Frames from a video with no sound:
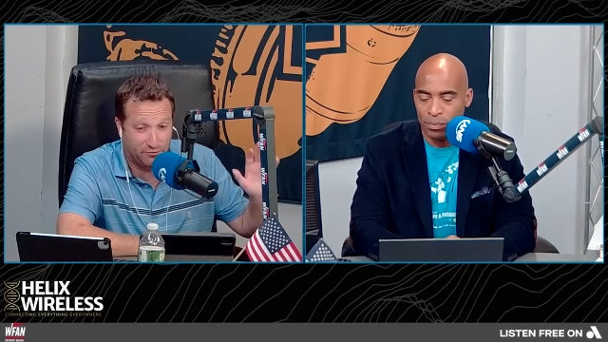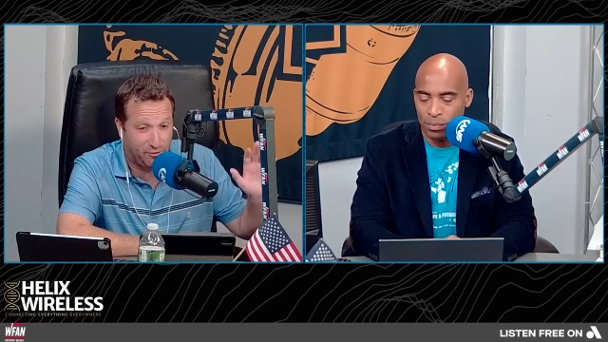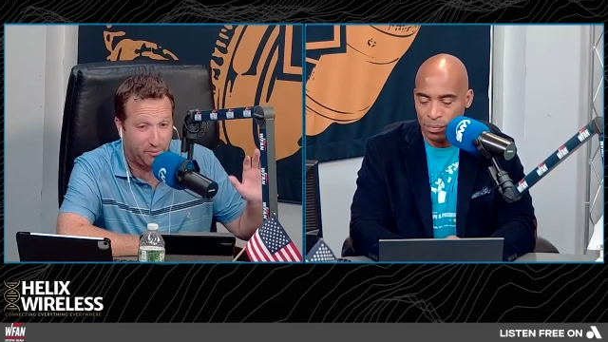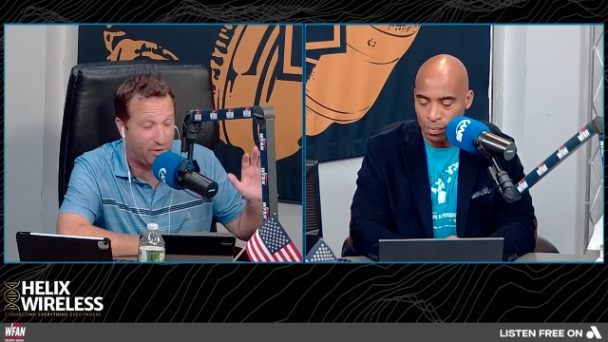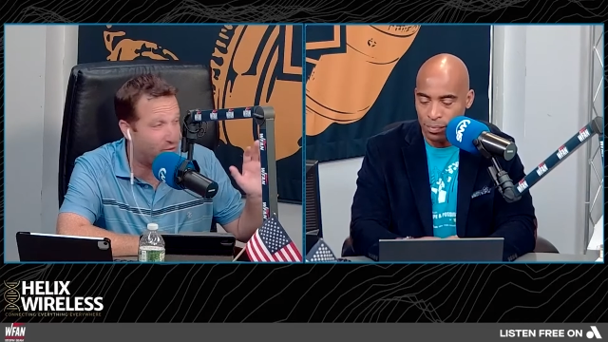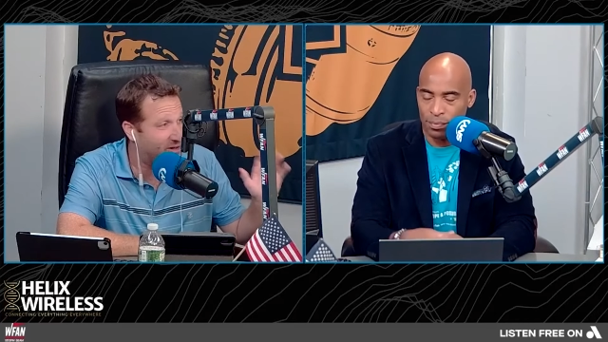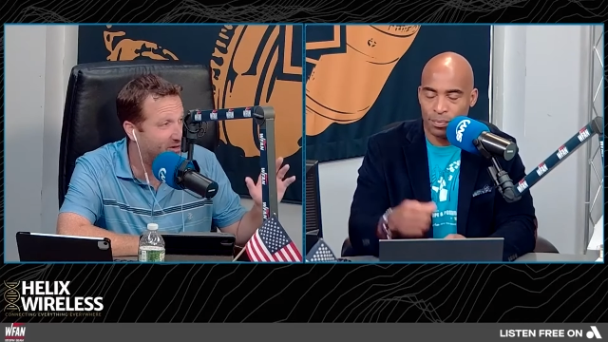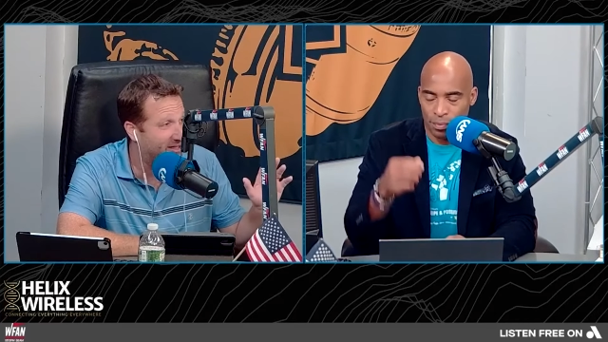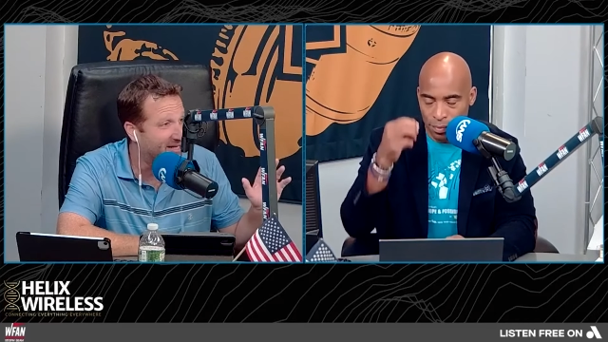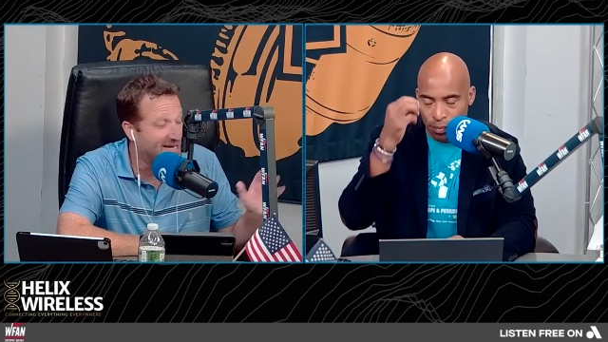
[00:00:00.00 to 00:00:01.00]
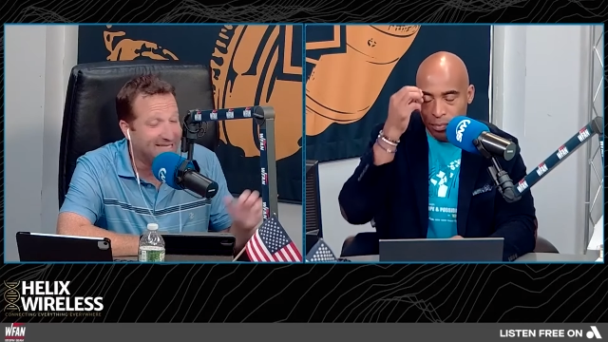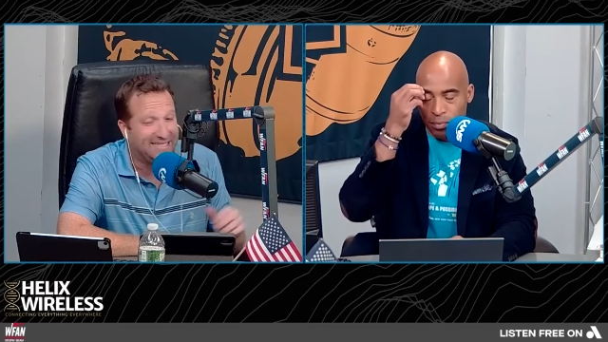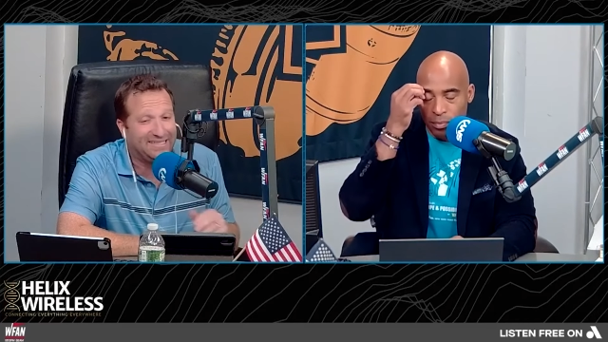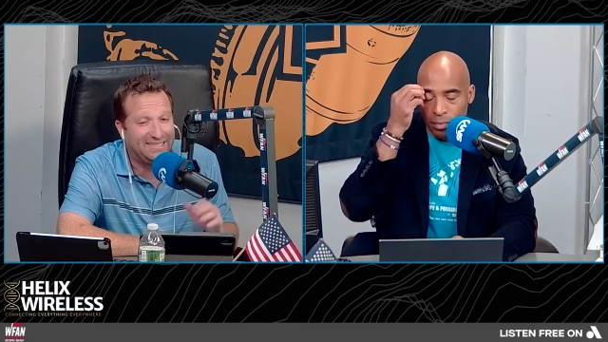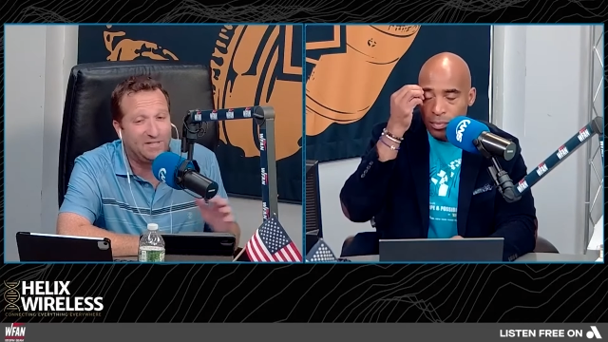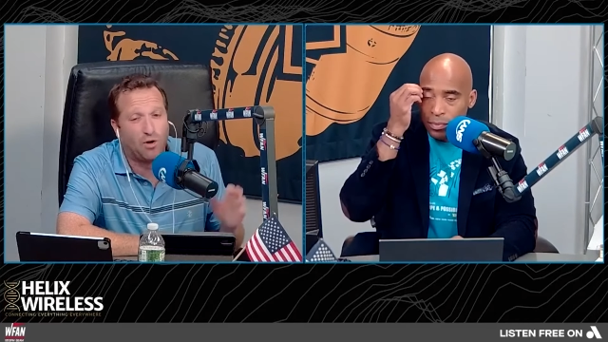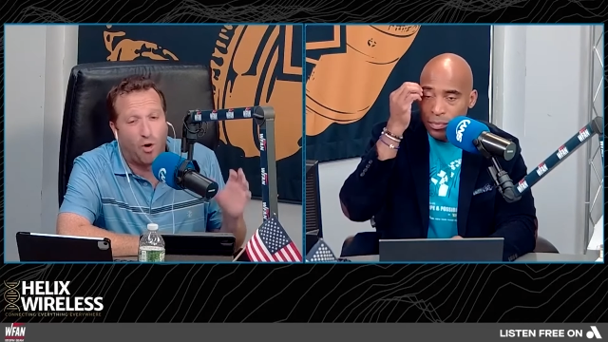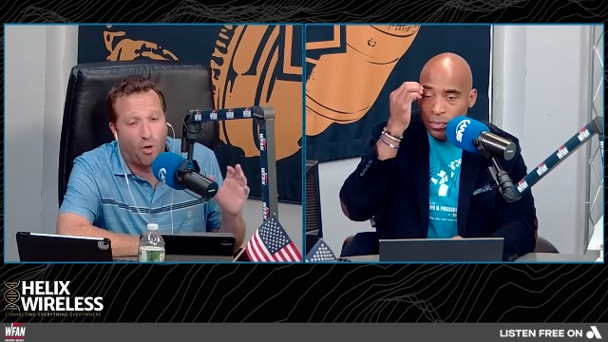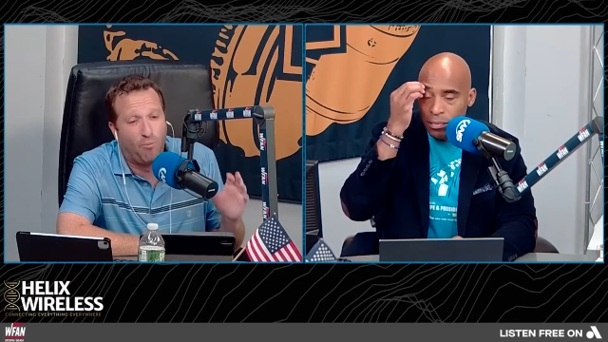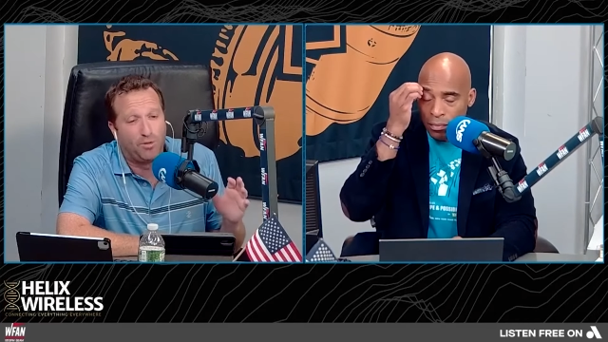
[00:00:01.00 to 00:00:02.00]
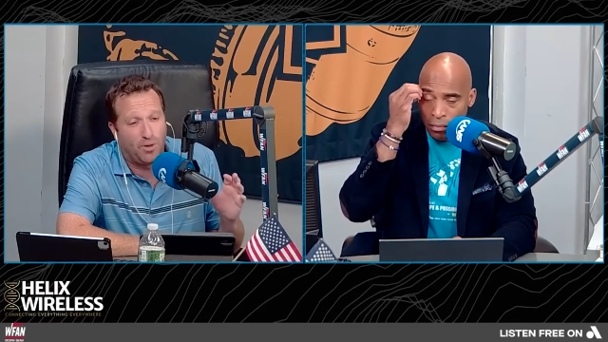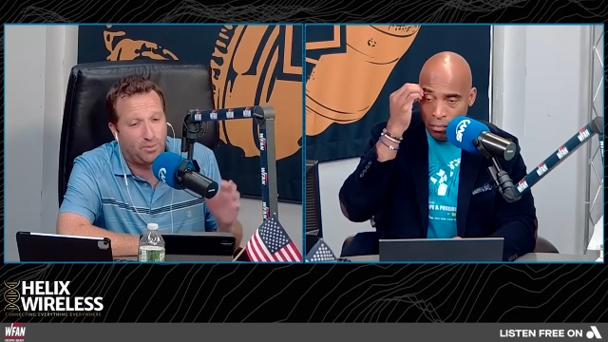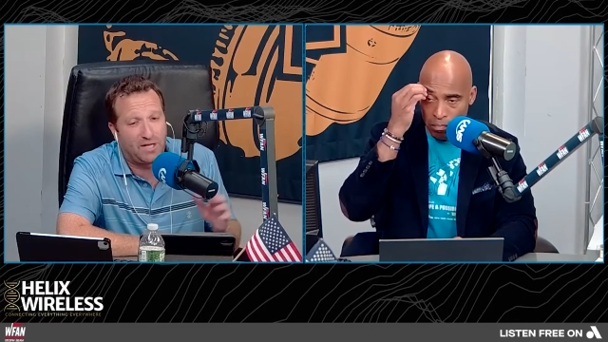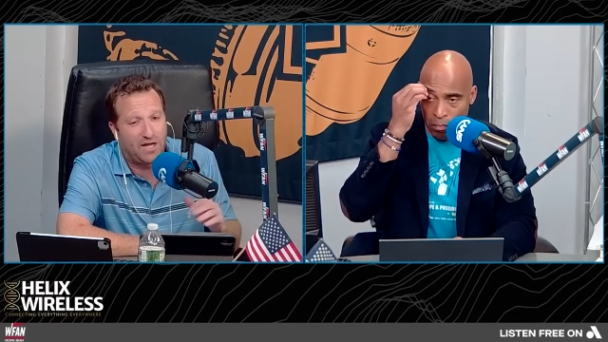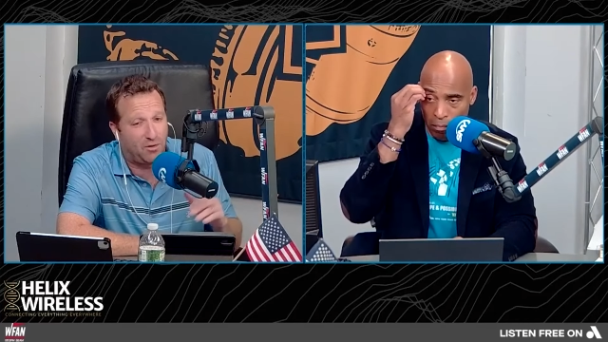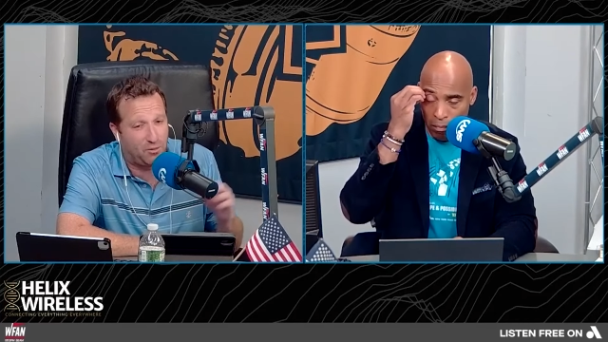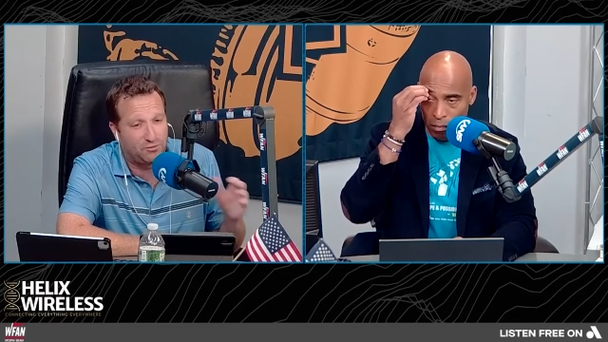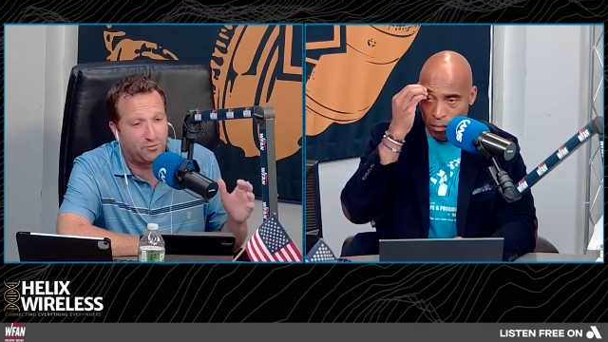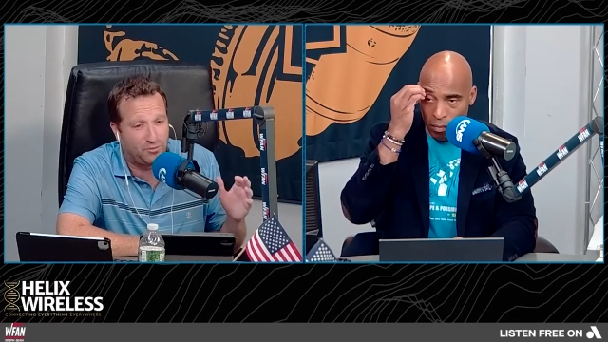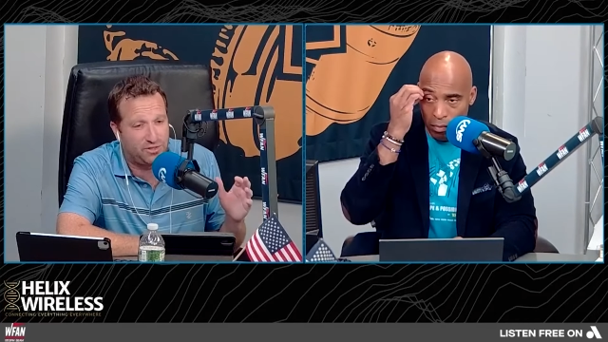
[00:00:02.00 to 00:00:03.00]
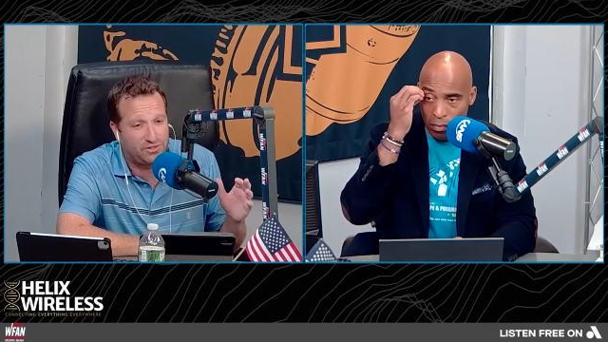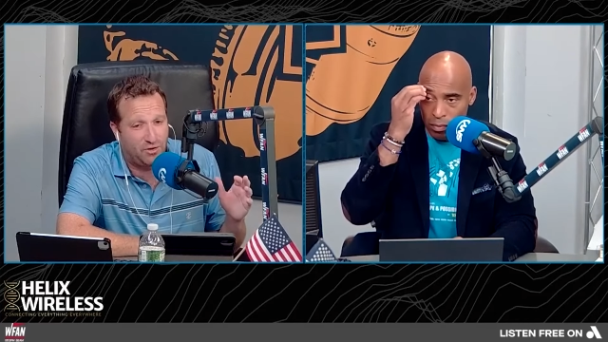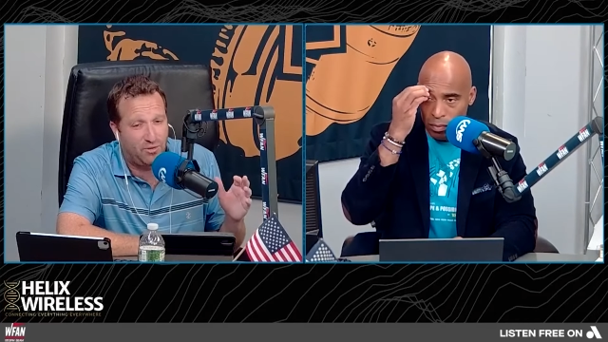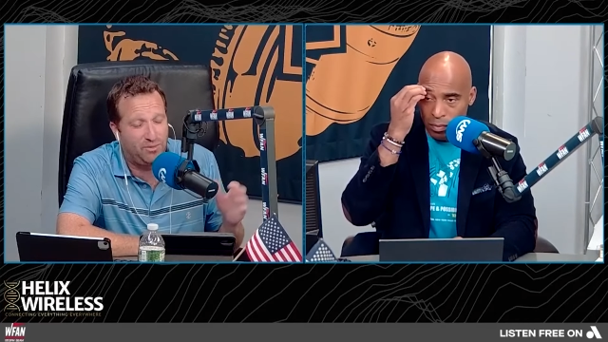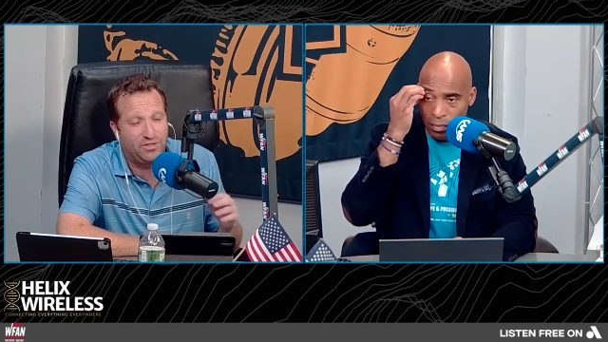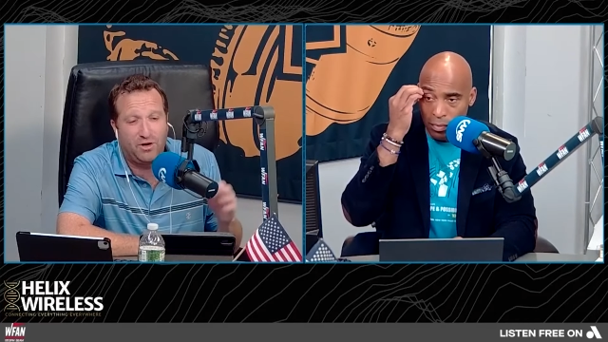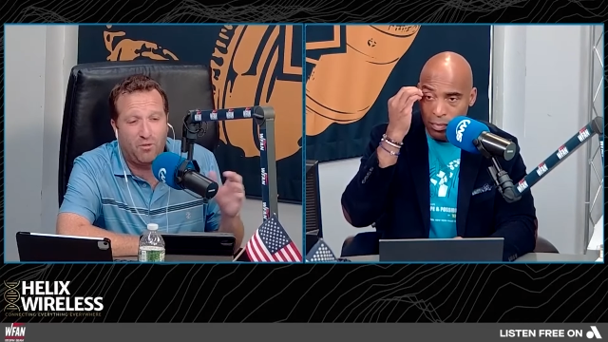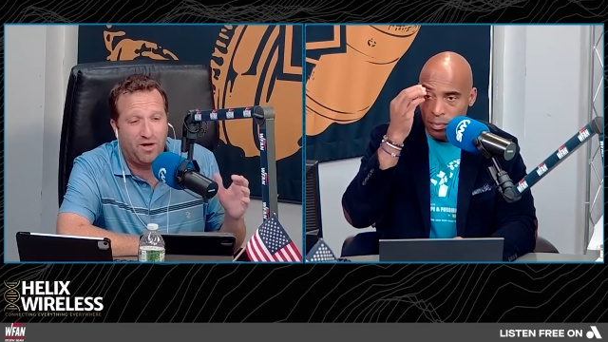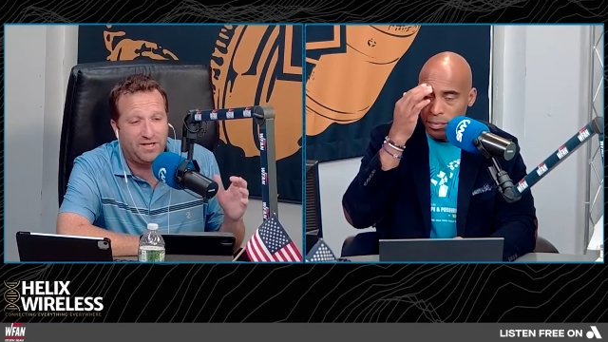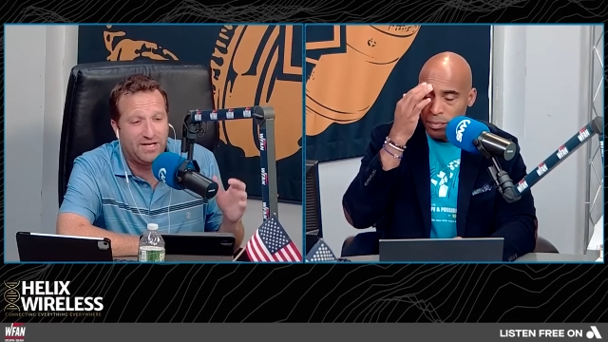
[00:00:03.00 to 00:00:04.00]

Speaker 1: football quickly. They didn't open up a lot of holes for Breece Hall, but you know what?